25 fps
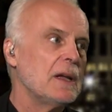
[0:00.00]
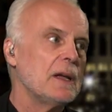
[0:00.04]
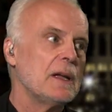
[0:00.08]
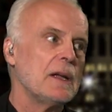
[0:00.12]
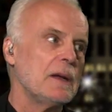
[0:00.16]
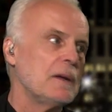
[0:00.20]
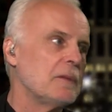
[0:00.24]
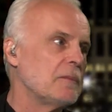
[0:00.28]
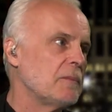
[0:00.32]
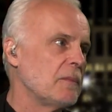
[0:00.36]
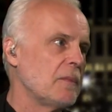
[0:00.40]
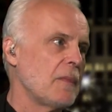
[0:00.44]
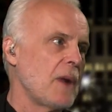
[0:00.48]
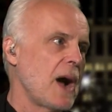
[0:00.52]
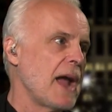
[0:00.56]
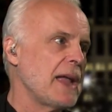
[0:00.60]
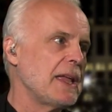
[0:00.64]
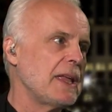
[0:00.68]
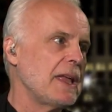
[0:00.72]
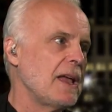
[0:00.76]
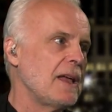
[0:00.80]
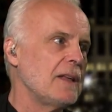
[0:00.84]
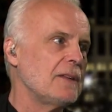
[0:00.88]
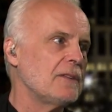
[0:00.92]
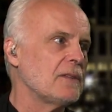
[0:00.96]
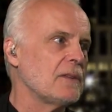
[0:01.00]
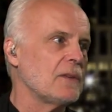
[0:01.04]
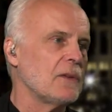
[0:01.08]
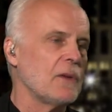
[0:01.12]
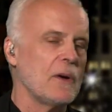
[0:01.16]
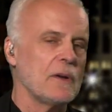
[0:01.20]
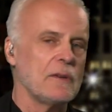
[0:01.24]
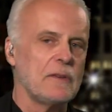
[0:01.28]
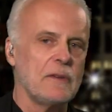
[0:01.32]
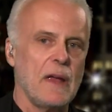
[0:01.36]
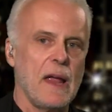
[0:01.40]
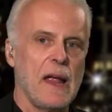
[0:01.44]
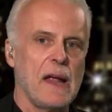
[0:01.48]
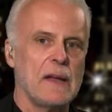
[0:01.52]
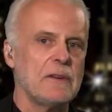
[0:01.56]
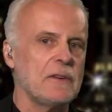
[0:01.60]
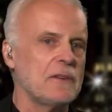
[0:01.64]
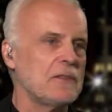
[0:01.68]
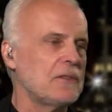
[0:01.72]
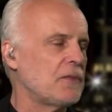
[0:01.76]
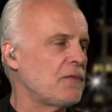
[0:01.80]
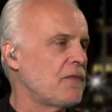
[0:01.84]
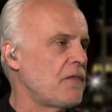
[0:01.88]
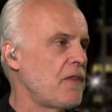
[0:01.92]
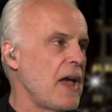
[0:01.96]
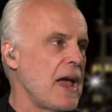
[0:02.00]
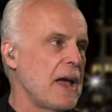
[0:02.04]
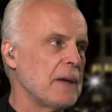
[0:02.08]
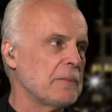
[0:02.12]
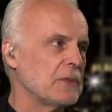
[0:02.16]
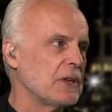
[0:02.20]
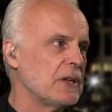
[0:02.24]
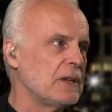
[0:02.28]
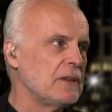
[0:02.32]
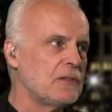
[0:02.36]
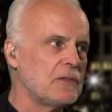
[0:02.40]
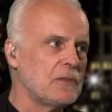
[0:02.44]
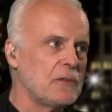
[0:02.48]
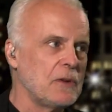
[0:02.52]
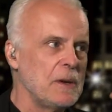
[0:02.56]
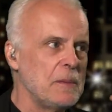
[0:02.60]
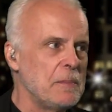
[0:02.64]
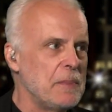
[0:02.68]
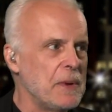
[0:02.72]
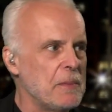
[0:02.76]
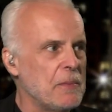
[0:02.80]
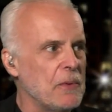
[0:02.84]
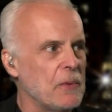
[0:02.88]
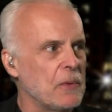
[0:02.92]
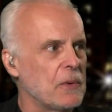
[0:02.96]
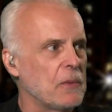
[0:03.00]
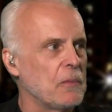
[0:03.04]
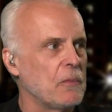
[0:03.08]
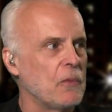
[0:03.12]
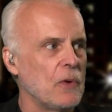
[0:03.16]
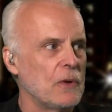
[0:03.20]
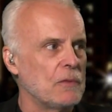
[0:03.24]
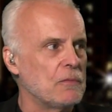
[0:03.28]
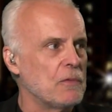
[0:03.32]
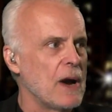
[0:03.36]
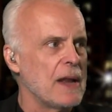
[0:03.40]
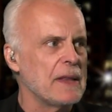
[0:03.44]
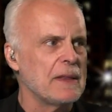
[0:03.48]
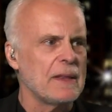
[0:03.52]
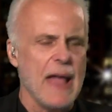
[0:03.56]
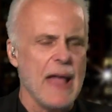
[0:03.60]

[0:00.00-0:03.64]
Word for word: In my case in Los Angeles, family street, people would rent